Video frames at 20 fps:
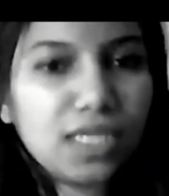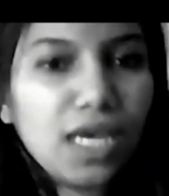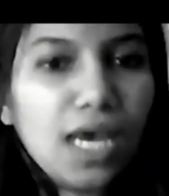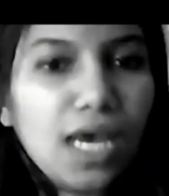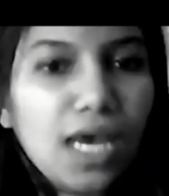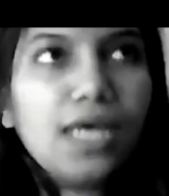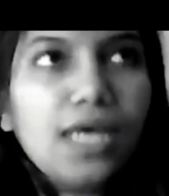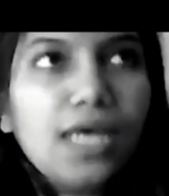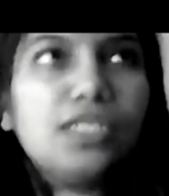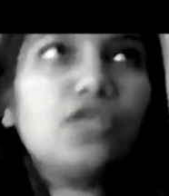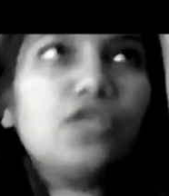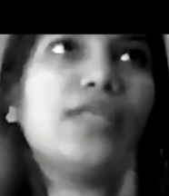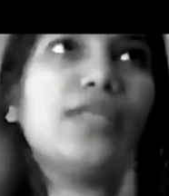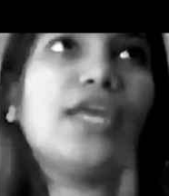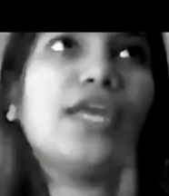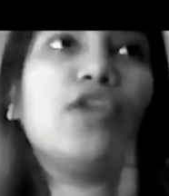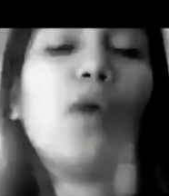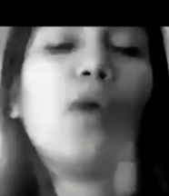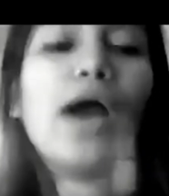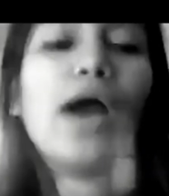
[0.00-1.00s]
So they know
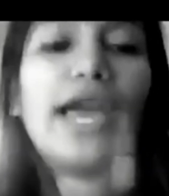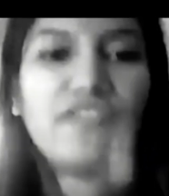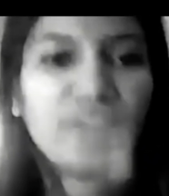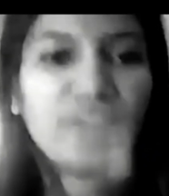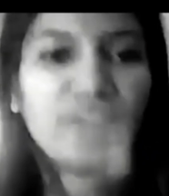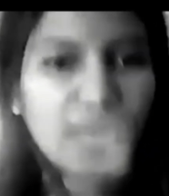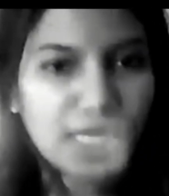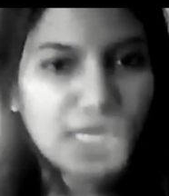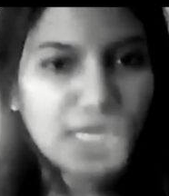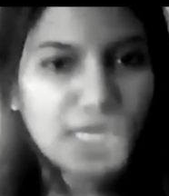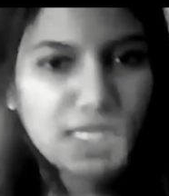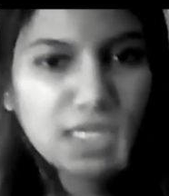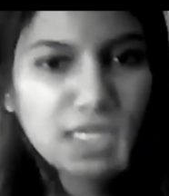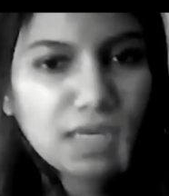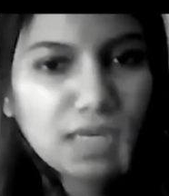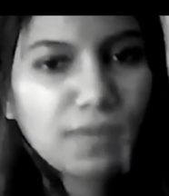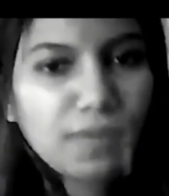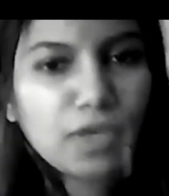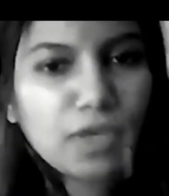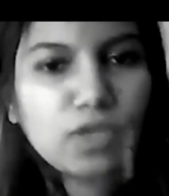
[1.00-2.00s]
advertising
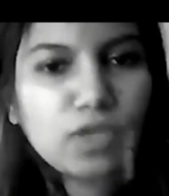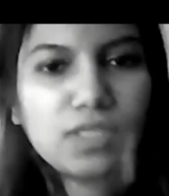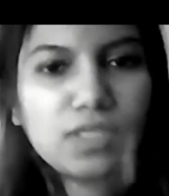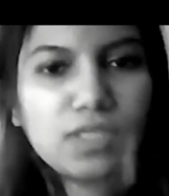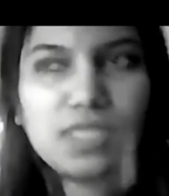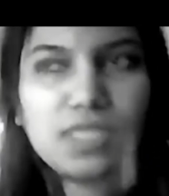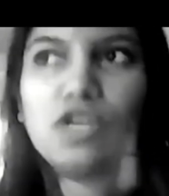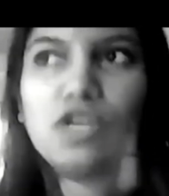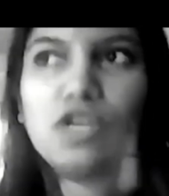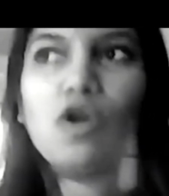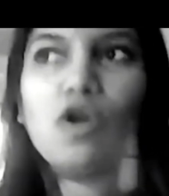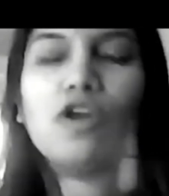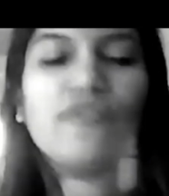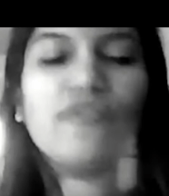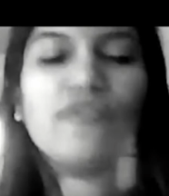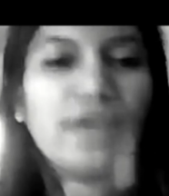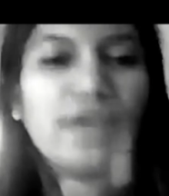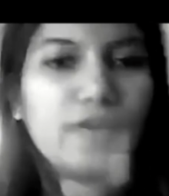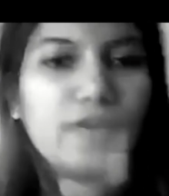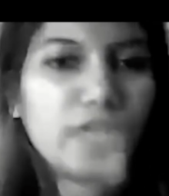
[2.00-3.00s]
because they see a lot of
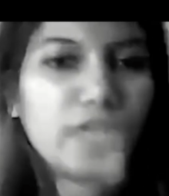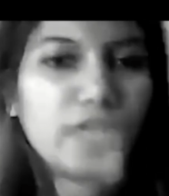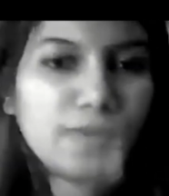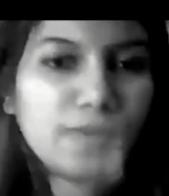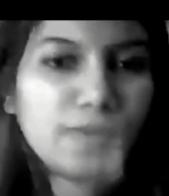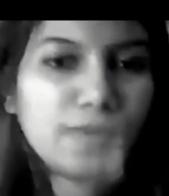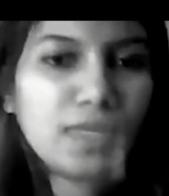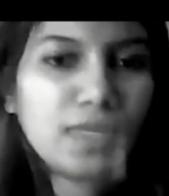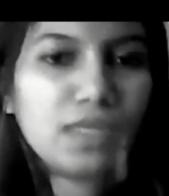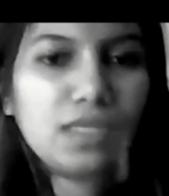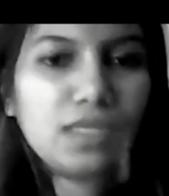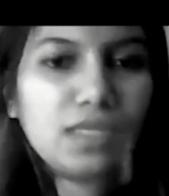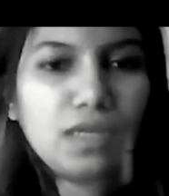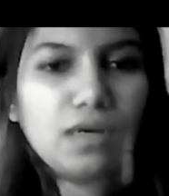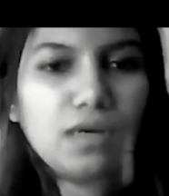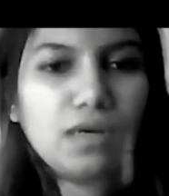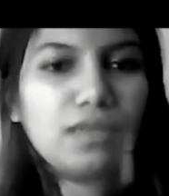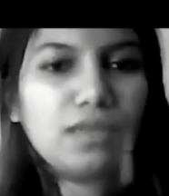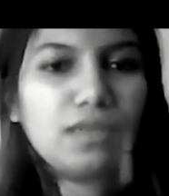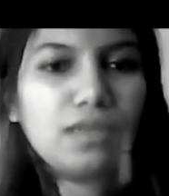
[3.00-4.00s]
advertisement,
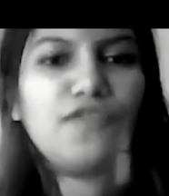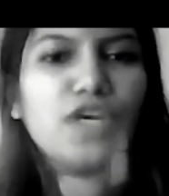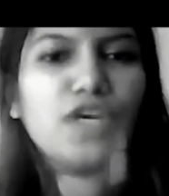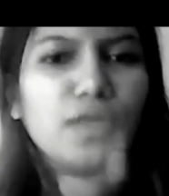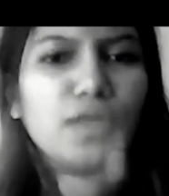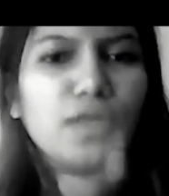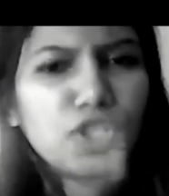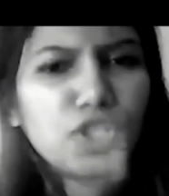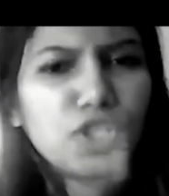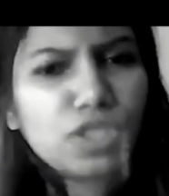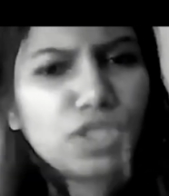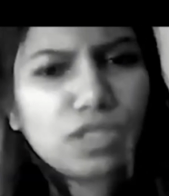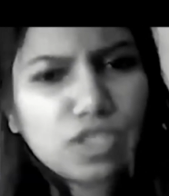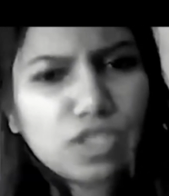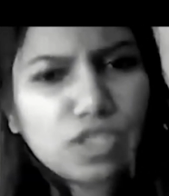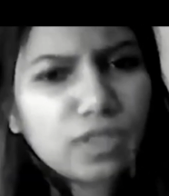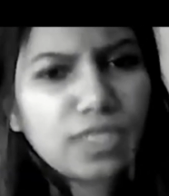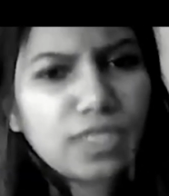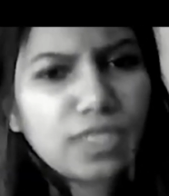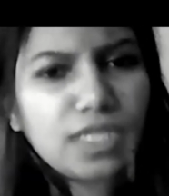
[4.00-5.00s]
TV commercials on the
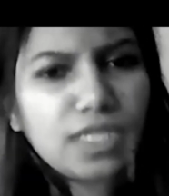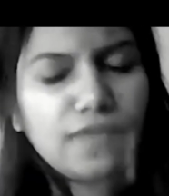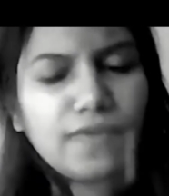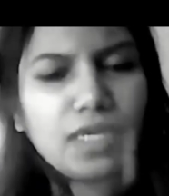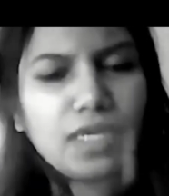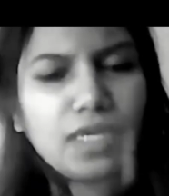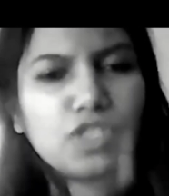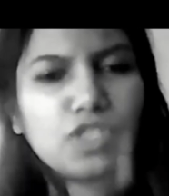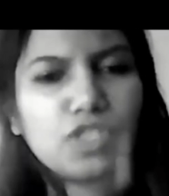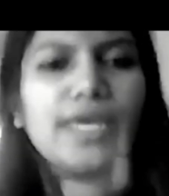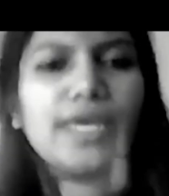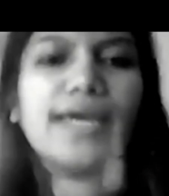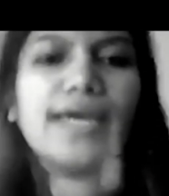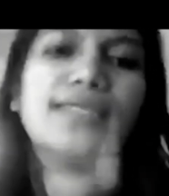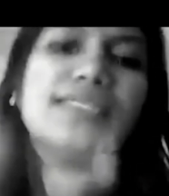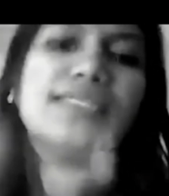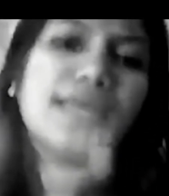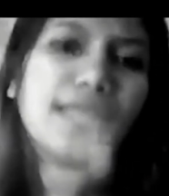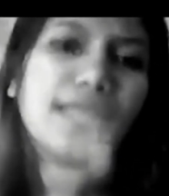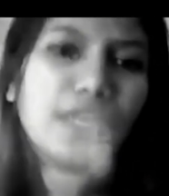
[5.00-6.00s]
TV, so they
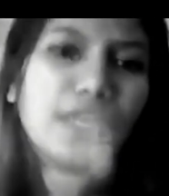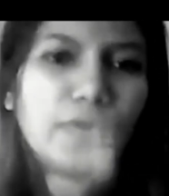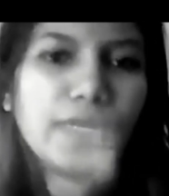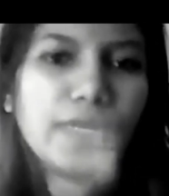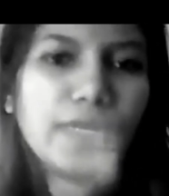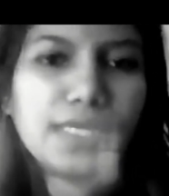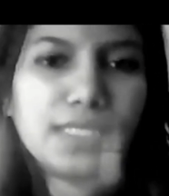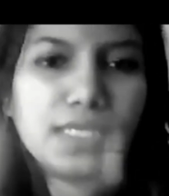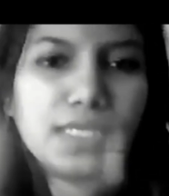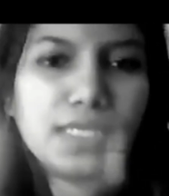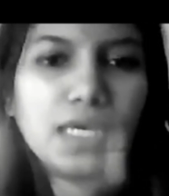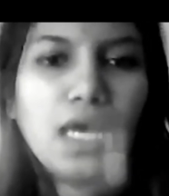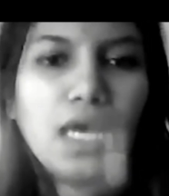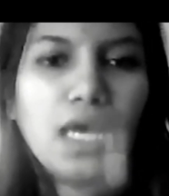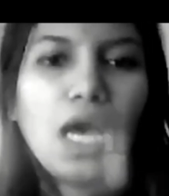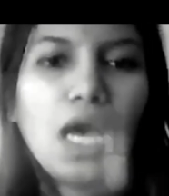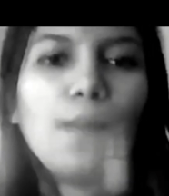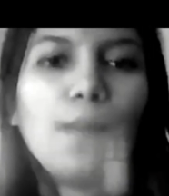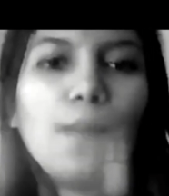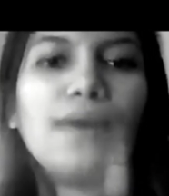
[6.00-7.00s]
understand advertising.
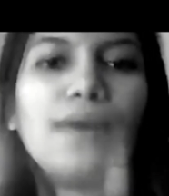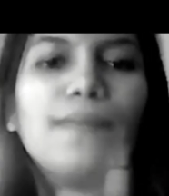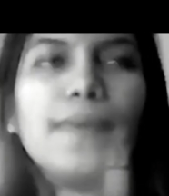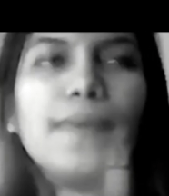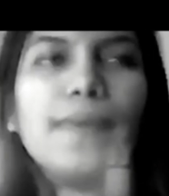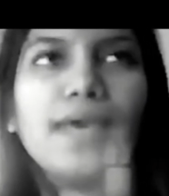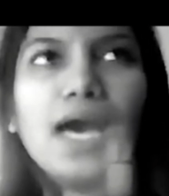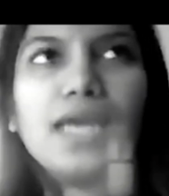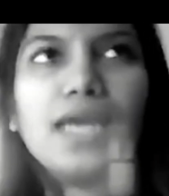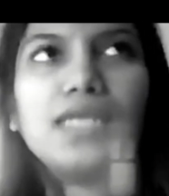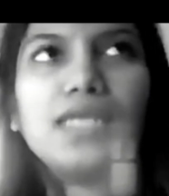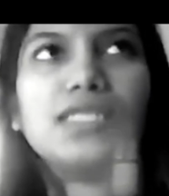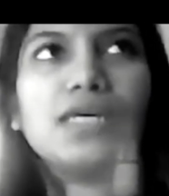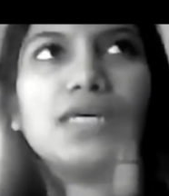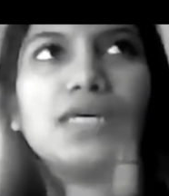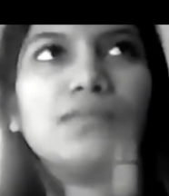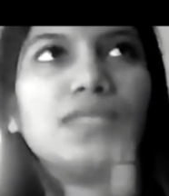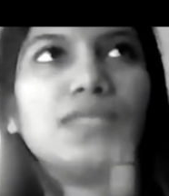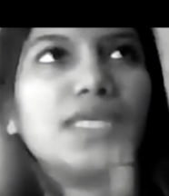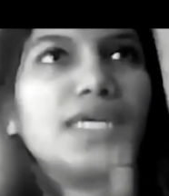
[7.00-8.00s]
But PR is
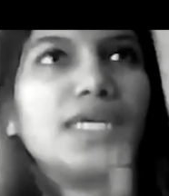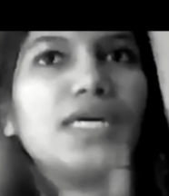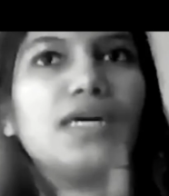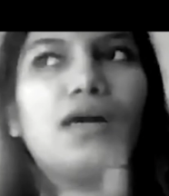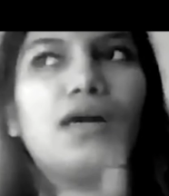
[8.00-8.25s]
something